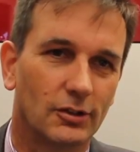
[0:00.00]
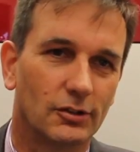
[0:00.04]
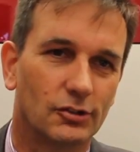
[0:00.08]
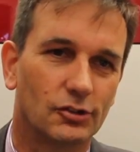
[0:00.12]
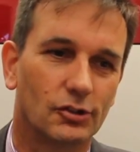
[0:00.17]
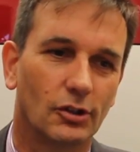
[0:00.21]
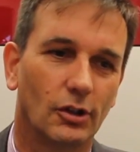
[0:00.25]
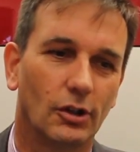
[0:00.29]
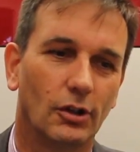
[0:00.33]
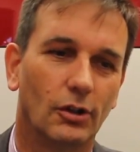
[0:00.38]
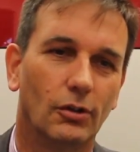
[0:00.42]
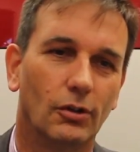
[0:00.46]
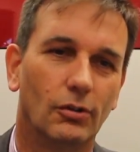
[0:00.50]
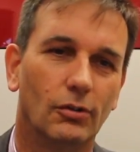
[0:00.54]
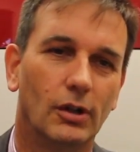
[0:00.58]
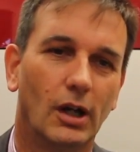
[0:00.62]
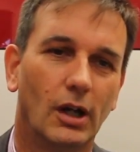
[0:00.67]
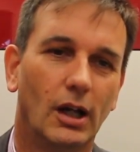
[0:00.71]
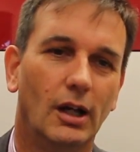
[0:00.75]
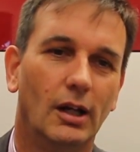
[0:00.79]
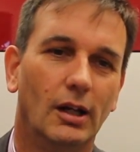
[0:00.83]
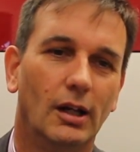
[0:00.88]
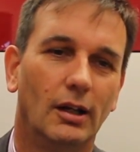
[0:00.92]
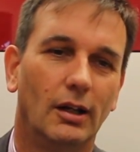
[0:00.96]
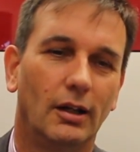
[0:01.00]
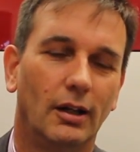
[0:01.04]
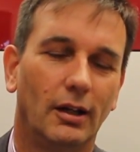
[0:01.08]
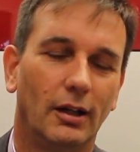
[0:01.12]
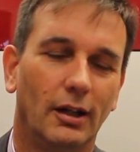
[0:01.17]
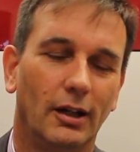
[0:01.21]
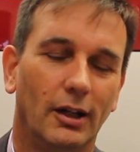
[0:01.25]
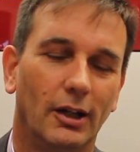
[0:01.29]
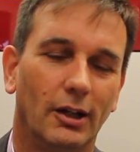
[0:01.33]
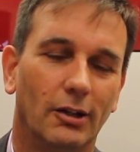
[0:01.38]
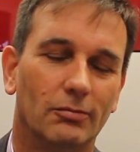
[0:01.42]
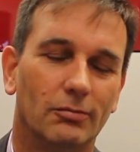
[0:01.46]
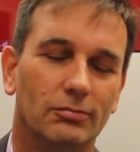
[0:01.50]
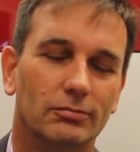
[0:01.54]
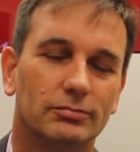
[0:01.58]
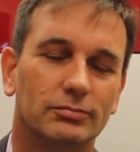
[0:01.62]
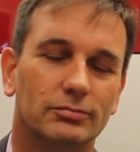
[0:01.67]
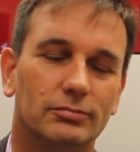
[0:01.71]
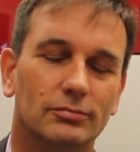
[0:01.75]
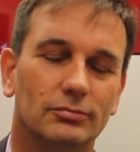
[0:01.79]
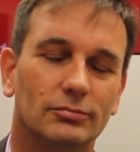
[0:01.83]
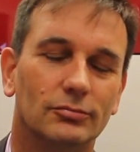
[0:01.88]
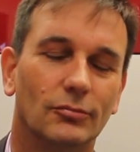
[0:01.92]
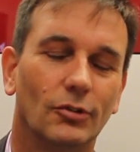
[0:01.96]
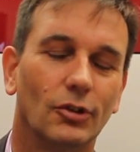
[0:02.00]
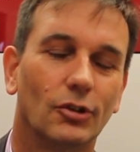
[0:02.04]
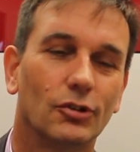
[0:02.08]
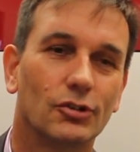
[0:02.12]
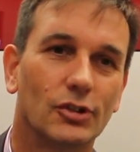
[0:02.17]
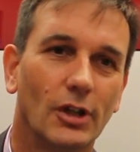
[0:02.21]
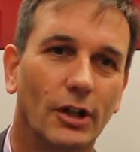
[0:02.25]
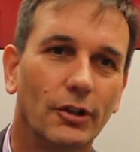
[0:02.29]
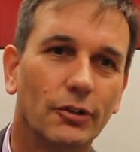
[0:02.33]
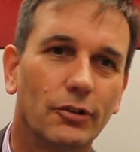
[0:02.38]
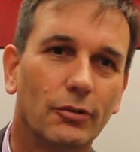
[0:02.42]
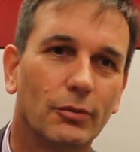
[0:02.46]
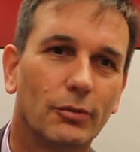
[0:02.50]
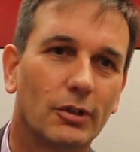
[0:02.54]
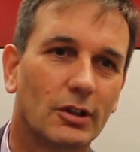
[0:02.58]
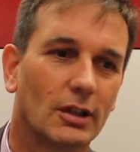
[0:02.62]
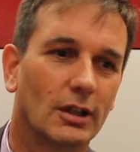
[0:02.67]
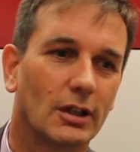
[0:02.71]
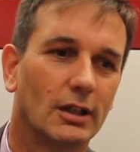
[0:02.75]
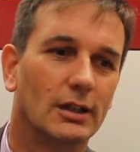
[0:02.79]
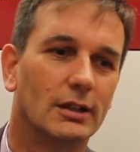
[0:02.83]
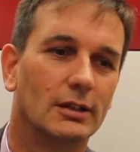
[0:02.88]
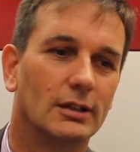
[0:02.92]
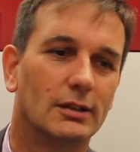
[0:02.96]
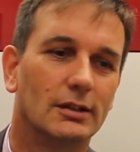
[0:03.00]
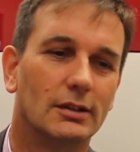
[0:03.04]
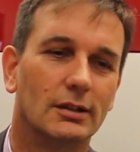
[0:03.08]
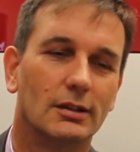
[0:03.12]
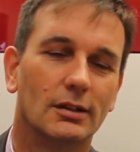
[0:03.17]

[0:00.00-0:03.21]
So, because ultimately,